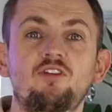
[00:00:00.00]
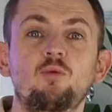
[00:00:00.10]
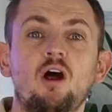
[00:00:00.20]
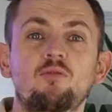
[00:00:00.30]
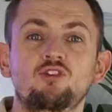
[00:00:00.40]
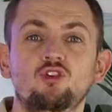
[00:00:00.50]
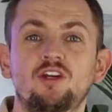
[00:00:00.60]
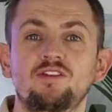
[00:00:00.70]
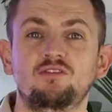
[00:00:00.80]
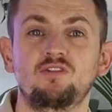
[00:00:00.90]
If you are
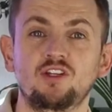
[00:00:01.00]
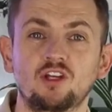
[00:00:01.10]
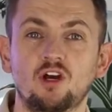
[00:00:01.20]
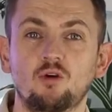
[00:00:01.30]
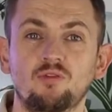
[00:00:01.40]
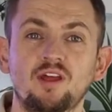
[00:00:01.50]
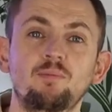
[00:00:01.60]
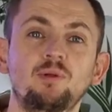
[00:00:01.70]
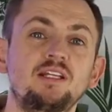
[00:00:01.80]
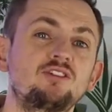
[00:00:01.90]
enjoying this video,
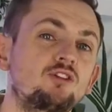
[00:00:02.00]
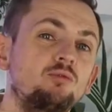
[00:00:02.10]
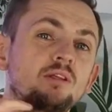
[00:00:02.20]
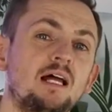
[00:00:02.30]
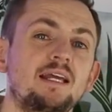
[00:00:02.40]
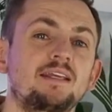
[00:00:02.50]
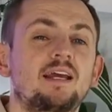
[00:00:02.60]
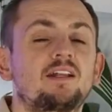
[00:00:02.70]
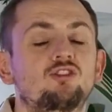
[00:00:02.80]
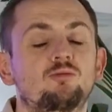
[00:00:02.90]
then please do
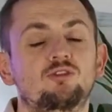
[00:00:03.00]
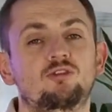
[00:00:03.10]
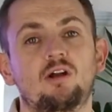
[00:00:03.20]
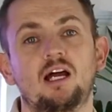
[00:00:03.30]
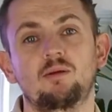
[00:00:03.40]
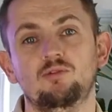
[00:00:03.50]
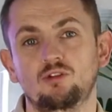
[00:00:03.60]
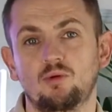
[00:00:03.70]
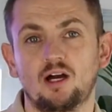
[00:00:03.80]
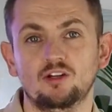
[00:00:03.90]
like and subscribe
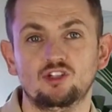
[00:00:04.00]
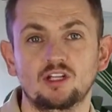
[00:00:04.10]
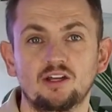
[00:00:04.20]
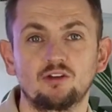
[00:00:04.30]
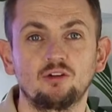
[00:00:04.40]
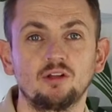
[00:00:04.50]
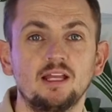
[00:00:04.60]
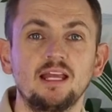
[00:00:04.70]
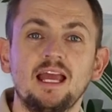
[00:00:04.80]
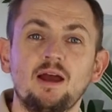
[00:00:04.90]
to our channel
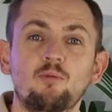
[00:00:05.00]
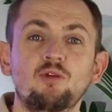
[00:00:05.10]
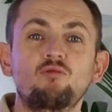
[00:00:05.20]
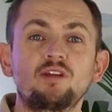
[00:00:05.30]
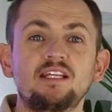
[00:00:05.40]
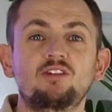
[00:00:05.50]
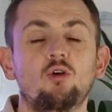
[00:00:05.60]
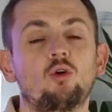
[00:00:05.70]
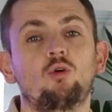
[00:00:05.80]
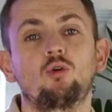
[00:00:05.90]
and we
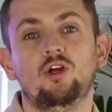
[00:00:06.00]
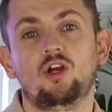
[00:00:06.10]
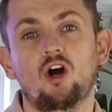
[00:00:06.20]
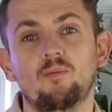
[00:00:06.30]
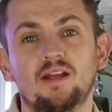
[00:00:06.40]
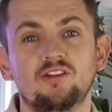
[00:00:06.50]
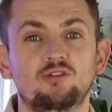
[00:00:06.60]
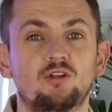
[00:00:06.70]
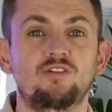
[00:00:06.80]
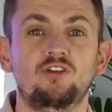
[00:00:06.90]
read all the comments.
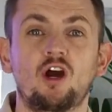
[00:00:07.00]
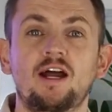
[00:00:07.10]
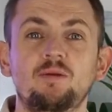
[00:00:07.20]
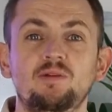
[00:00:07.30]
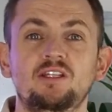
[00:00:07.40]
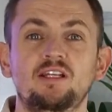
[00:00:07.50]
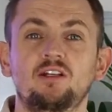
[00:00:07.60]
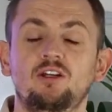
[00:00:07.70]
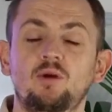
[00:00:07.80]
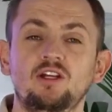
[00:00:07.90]
So if you've got any
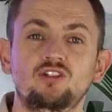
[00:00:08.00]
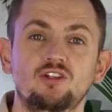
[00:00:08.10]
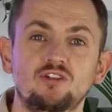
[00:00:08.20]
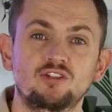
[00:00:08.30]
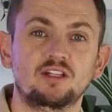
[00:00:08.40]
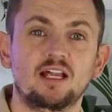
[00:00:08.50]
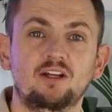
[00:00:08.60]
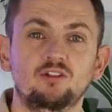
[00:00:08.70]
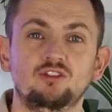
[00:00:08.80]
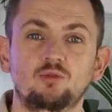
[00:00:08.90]
particular questions you'd
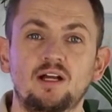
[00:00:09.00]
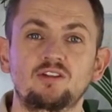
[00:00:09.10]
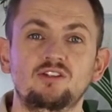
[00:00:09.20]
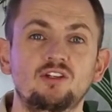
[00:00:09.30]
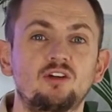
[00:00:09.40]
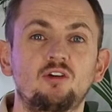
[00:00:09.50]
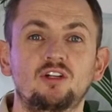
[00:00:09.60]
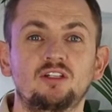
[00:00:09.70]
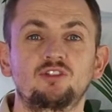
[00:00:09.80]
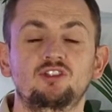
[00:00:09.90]
like us to answer
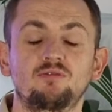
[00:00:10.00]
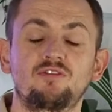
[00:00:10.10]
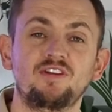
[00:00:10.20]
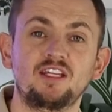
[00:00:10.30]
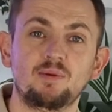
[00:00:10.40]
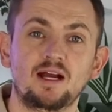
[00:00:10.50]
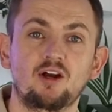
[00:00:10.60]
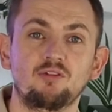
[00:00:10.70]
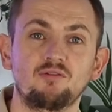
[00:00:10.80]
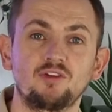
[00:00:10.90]
or give us some
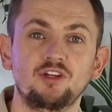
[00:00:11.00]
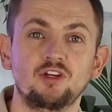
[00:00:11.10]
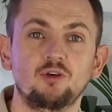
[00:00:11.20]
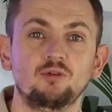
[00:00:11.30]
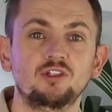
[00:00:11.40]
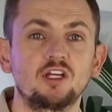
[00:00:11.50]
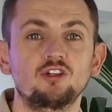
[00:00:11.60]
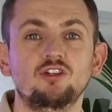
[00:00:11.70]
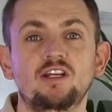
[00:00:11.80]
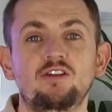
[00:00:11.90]
feedback on the videos,
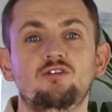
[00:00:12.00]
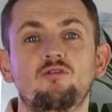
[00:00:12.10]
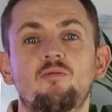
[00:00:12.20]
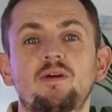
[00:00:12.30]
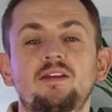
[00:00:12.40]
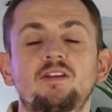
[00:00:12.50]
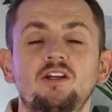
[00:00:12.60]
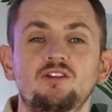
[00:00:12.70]
just enter them in